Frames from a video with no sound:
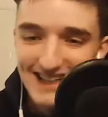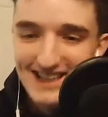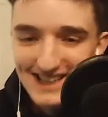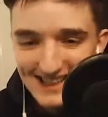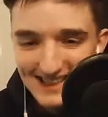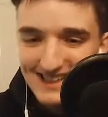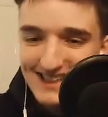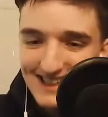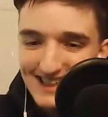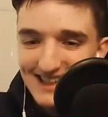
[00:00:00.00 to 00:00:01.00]
He's getting it
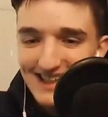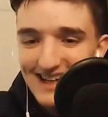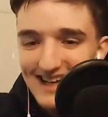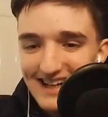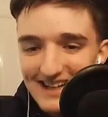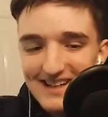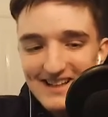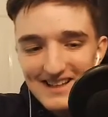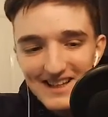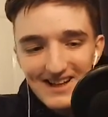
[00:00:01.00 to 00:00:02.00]
today.
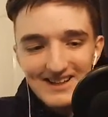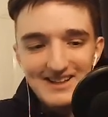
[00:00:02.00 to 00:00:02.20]
Yeah.